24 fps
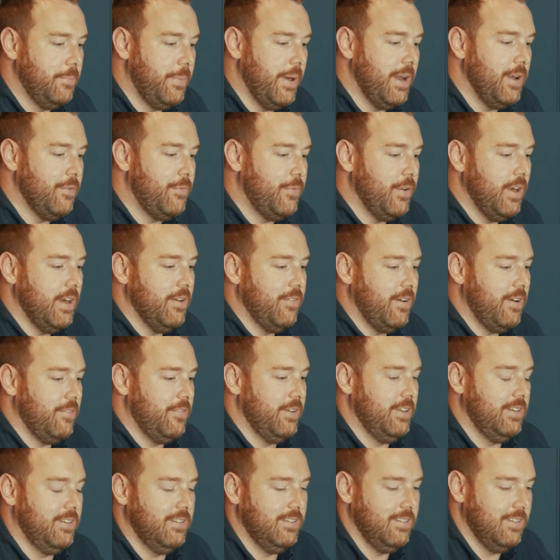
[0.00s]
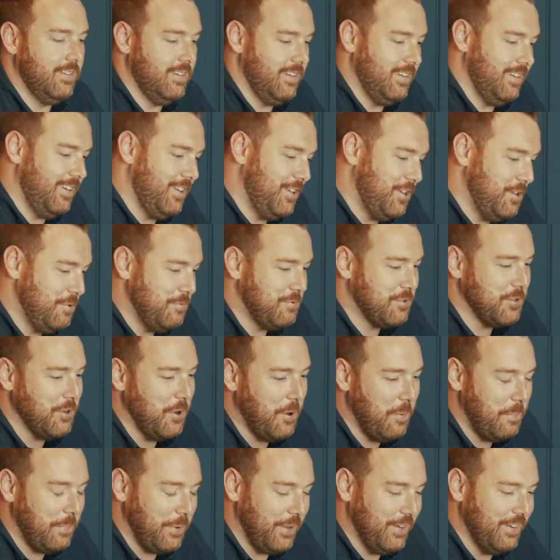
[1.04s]
benefit of having a
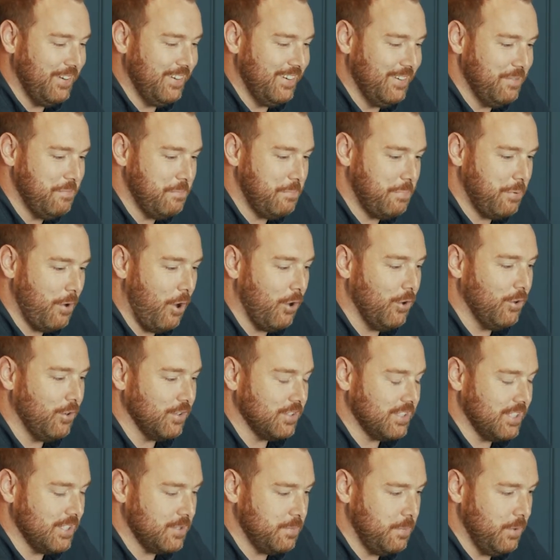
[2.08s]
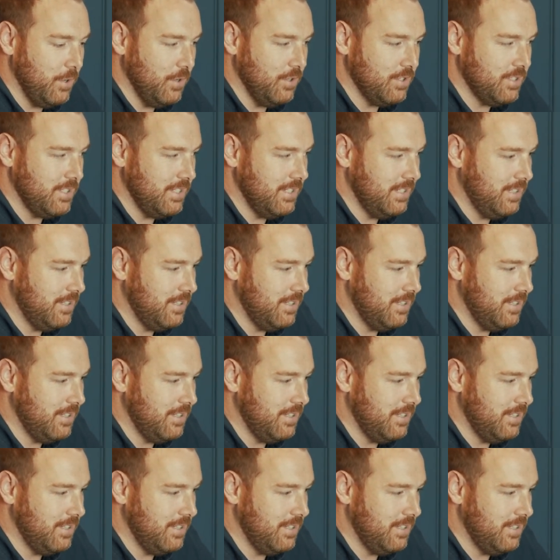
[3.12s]
utopian product, I suppose,